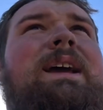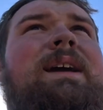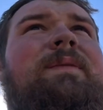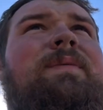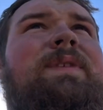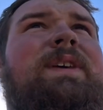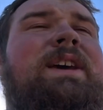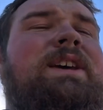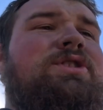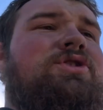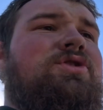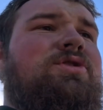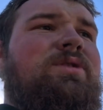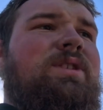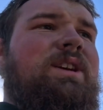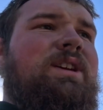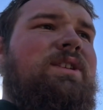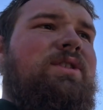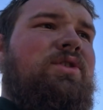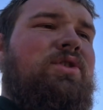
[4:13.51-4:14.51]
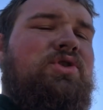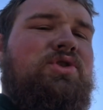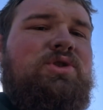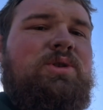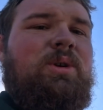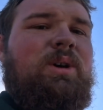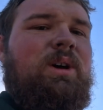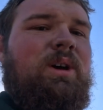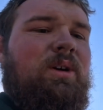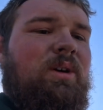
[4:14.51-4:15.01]
history in your
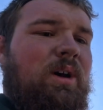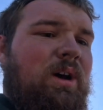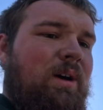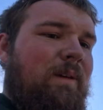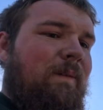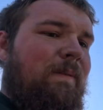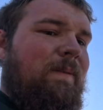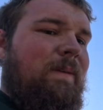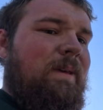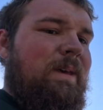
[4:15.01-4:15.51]
soil of